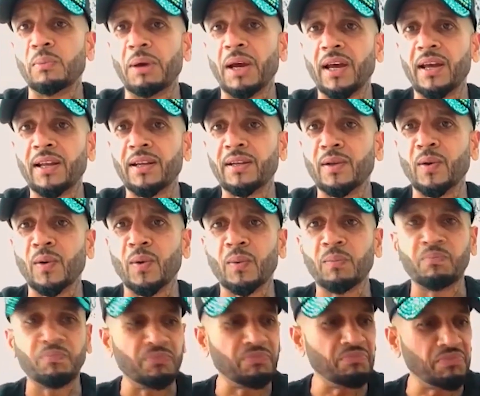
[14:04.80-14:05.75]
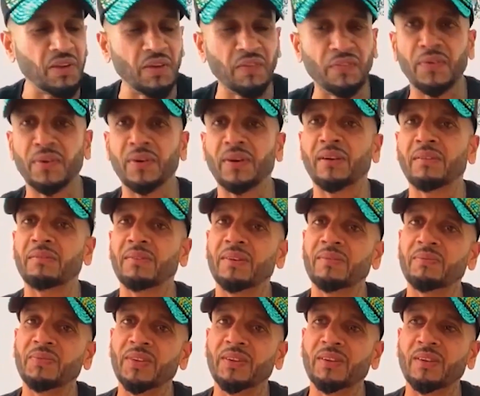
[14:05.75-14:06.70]
man, different
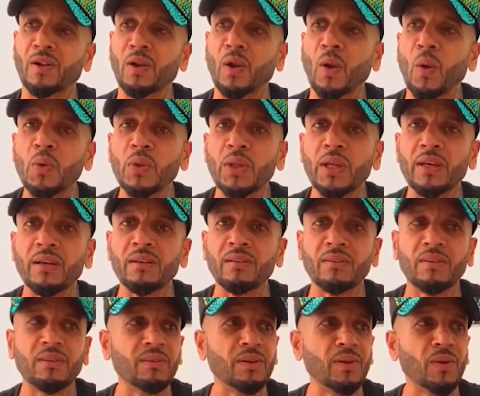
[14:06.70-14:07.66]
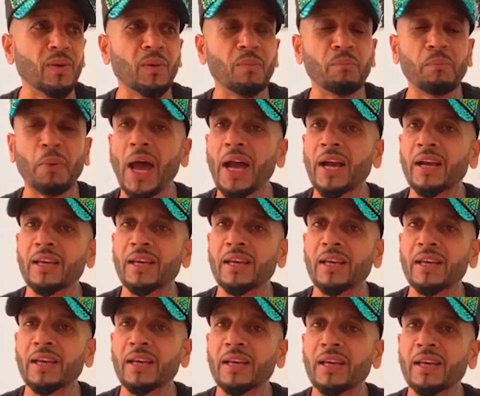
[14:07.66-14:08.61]
clothing,
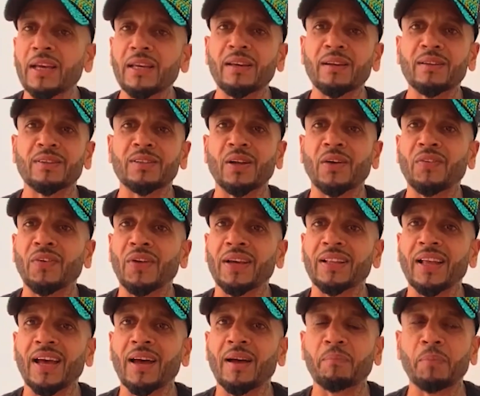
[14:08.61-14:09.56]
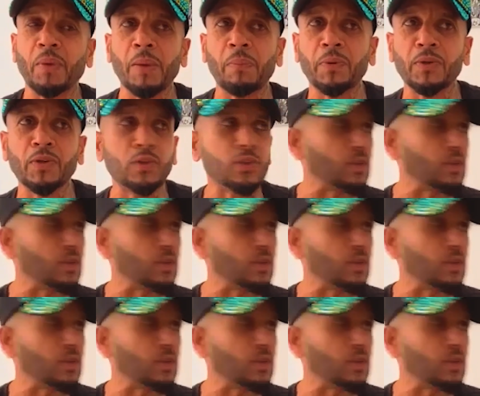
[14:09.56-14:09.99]
baggy and stuff like that. People used to